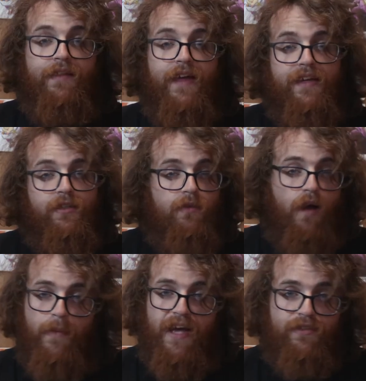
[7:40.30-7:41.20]
Thank you.
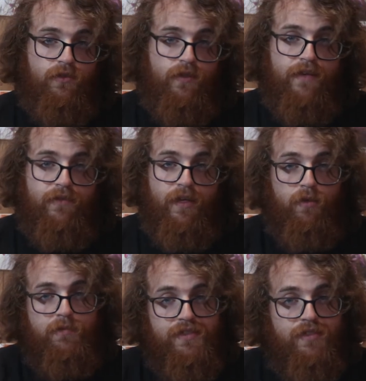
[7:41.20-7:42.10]
I'm Axel Grave, and
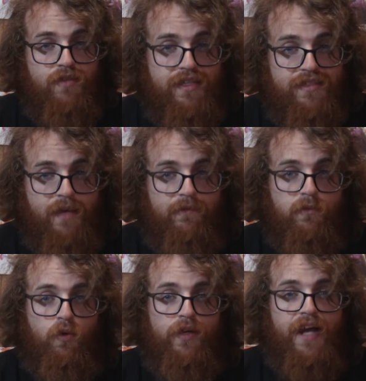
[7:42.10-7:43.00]
I hope to see you next time
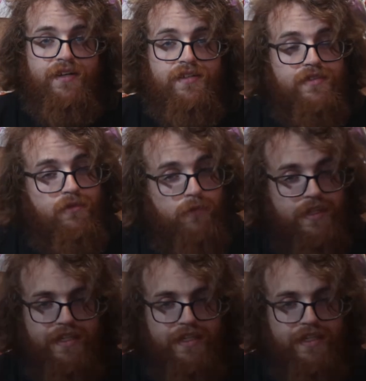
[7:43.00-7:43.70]
for more reactions with the